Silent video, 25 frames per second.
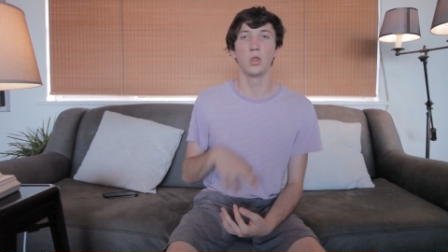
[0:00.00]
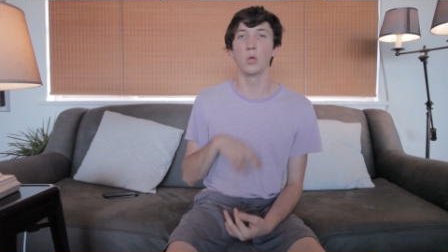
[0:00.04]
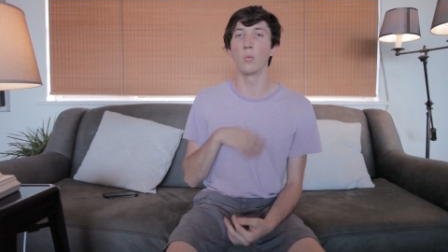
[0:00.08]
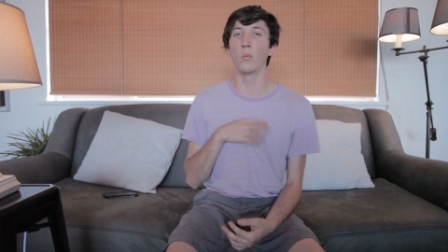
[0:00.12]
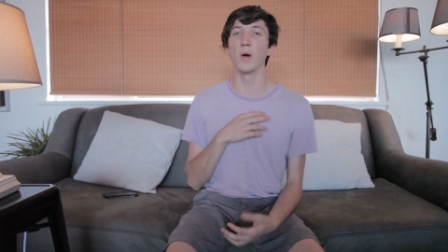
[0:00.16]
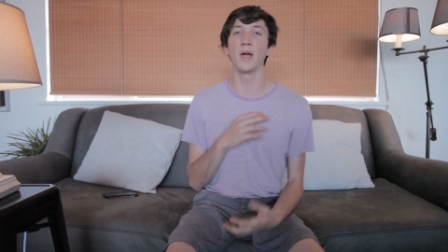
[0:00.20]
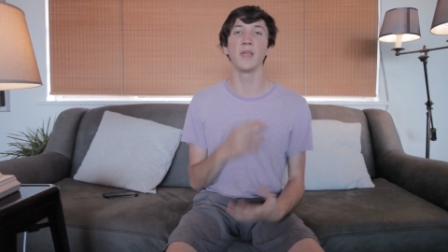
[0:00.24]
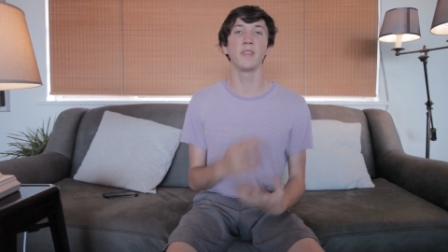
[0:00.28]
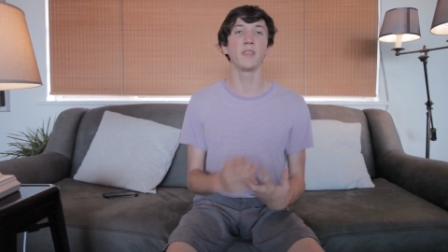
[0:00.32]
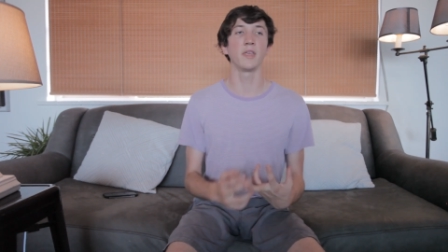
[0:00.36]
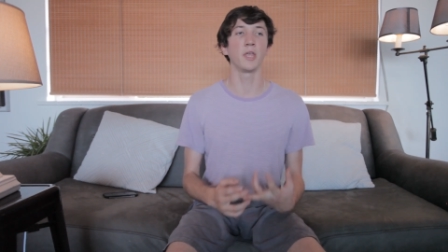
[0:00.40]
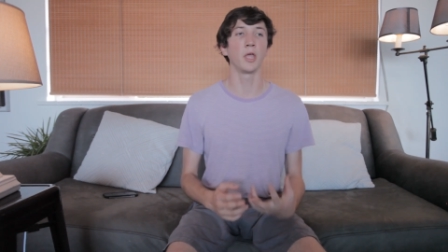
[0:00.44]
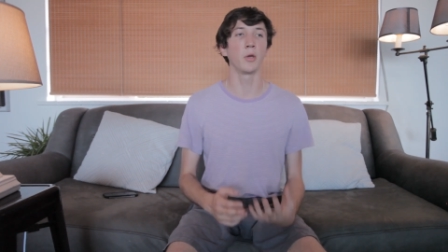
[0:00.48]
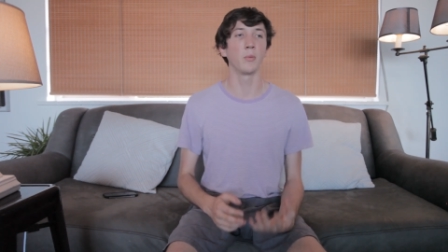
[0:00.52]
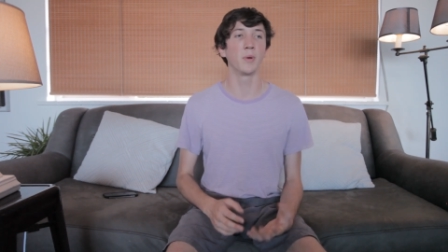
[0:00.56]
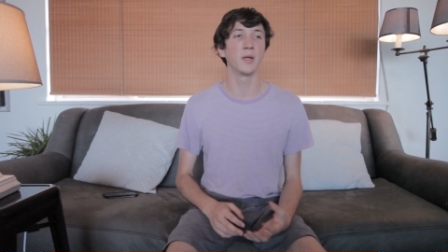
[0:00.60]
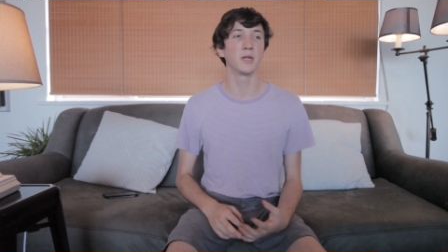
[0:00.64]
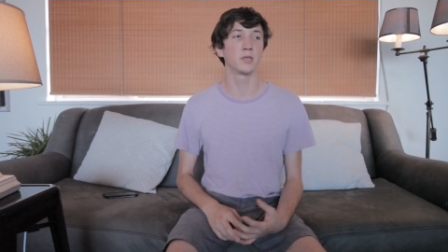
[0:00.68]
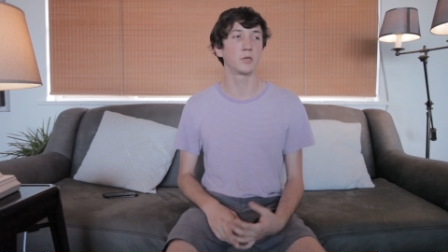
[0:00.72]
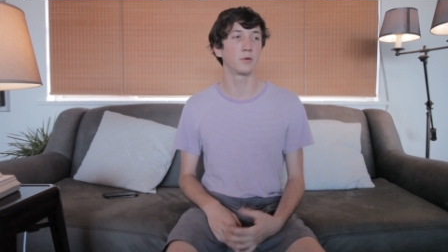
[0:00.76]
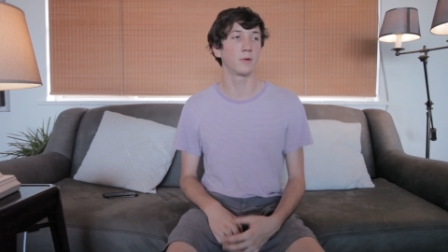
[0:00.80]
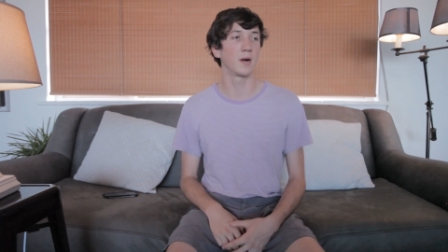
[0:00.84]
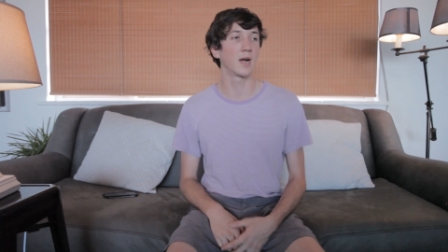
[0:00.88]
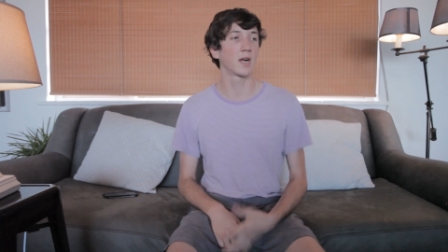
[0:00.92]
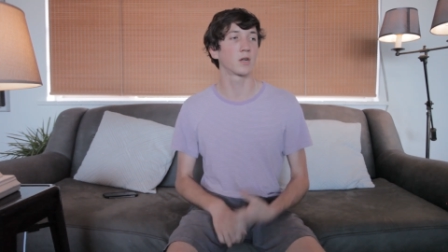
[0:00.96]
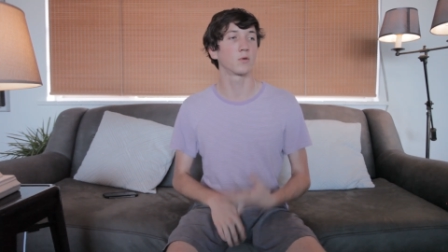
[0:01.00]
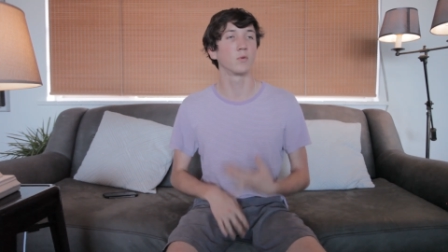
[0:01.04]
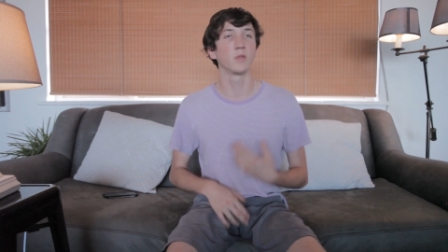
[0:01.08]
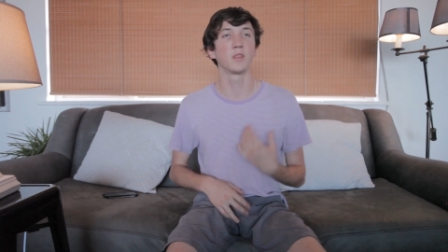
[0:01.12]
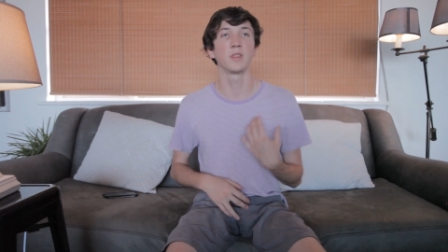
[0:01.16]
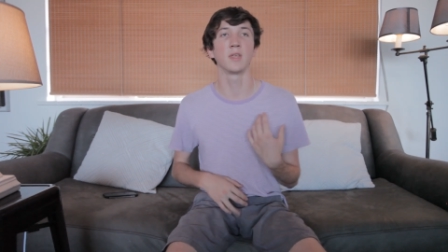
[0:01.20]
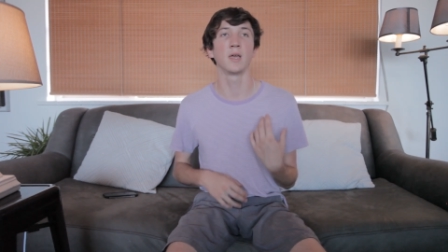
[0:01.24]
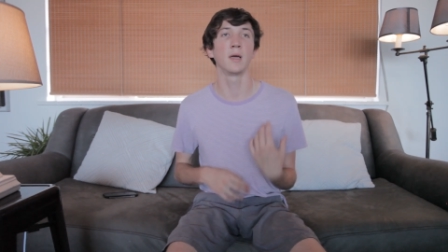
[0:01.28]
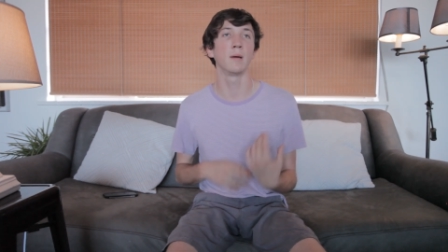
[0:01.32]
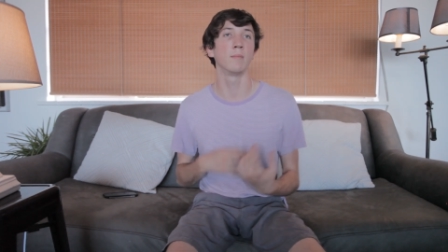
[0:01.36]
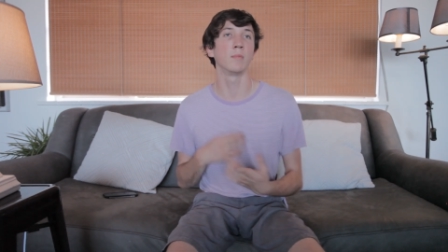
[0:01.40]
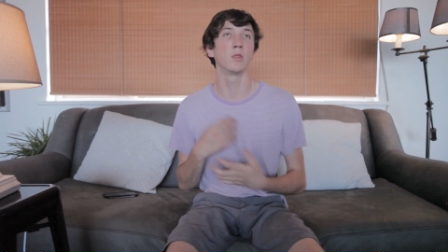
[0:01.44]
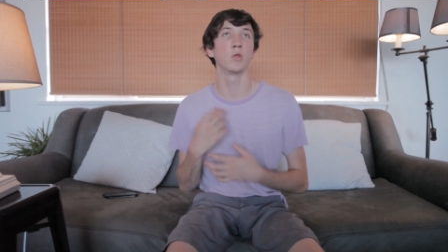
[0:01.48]
the way that you interact with
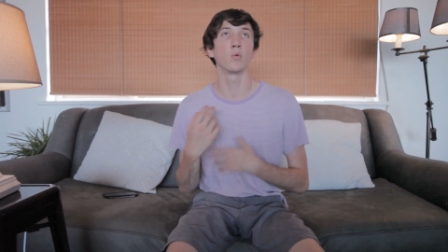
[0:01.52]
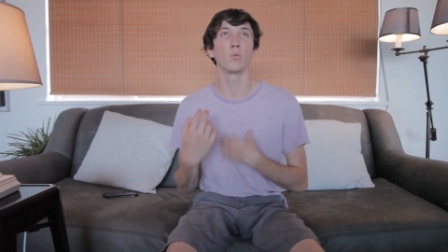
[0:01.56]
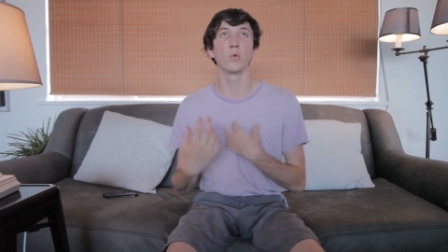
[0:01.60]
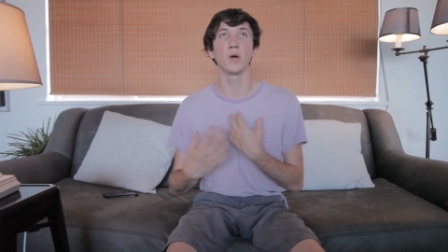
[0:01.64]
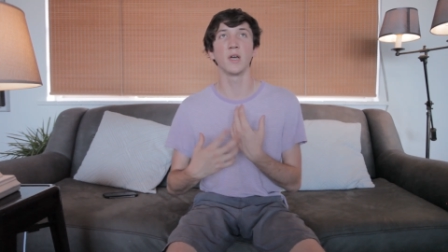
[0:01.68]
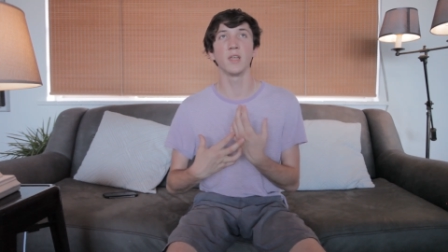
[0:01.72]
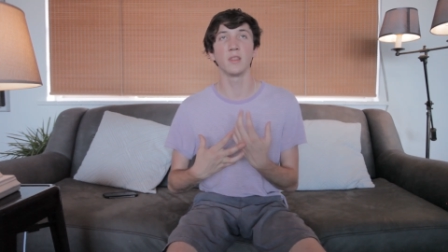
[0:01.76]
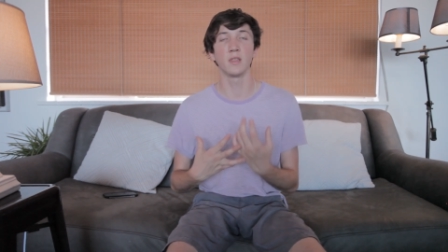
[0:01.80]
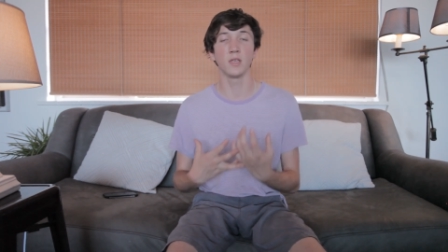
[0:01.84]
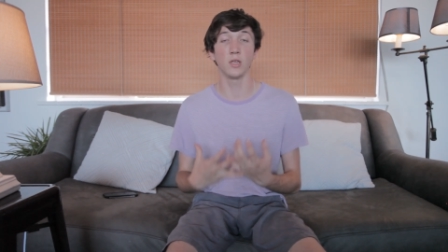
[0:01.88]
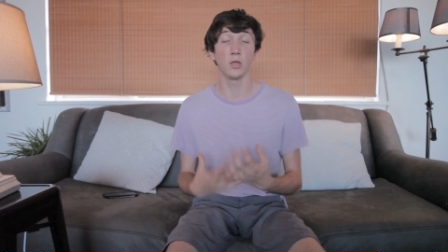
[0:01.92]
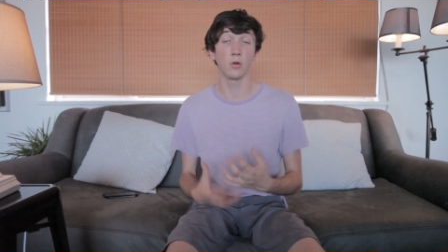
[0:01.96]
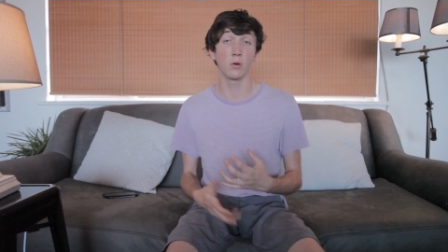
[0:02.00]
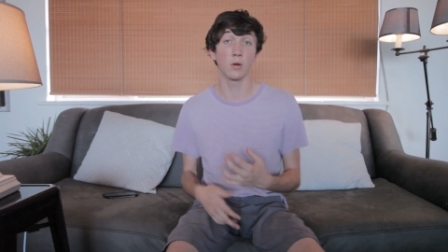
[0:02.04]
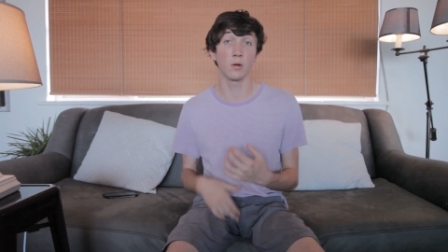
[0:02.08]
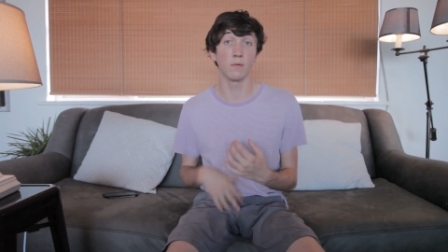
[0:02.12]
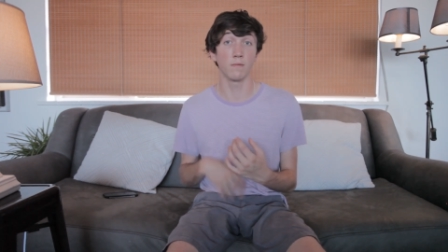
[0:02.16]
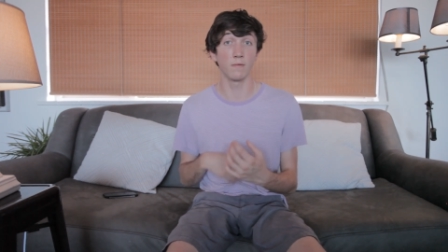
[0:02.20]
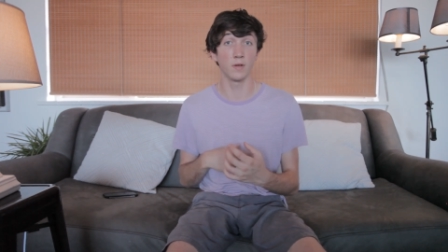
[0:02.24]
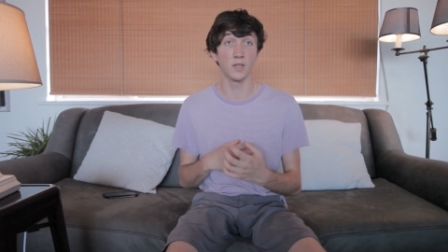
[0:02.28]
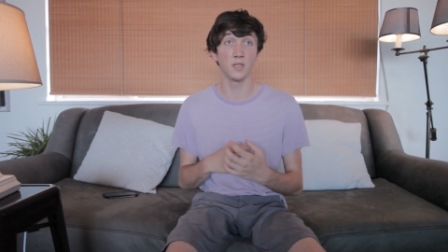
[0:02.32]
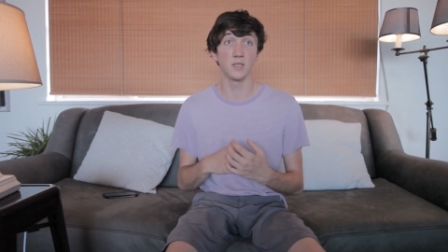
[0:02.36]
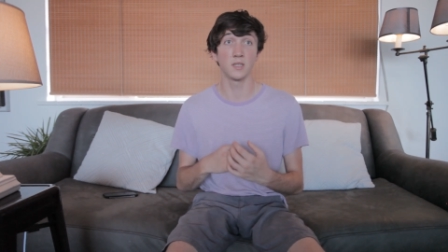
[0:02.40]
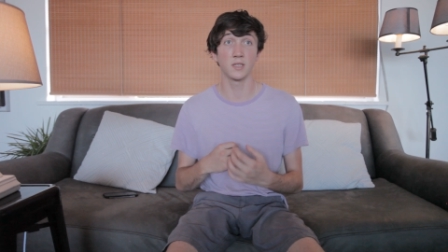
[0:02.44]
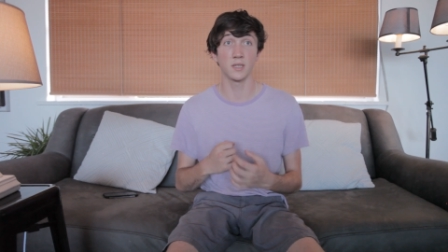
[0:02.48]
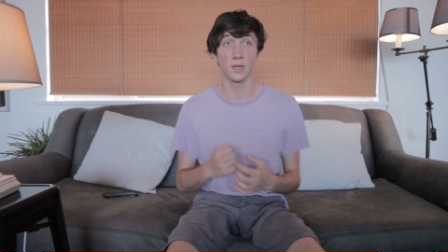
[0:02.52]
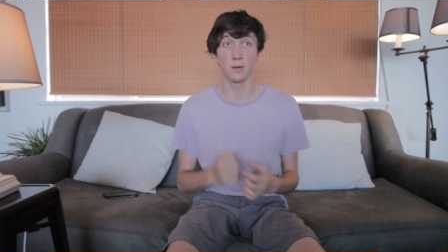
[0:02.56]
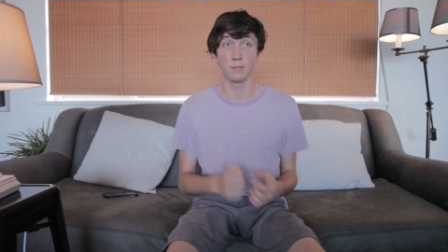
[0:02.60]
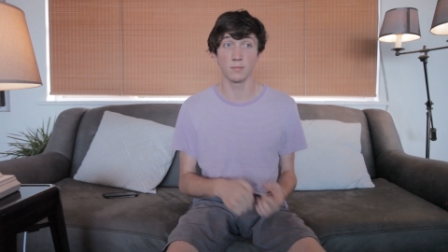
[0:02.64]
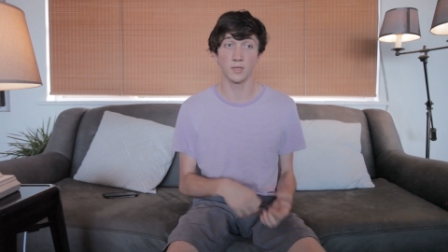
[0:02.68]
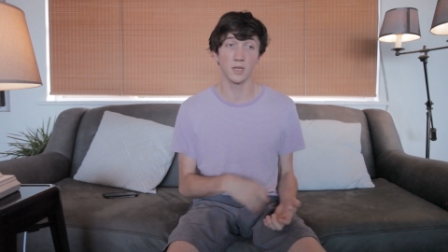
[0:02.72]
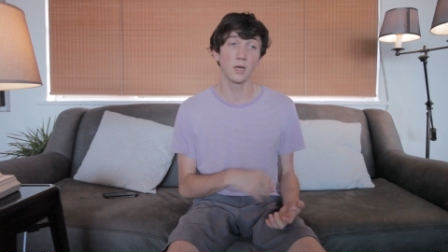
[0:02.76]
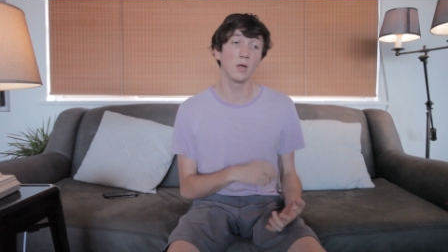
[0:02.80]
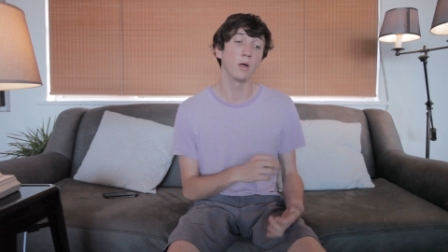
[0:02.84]
them, the way that you convince them to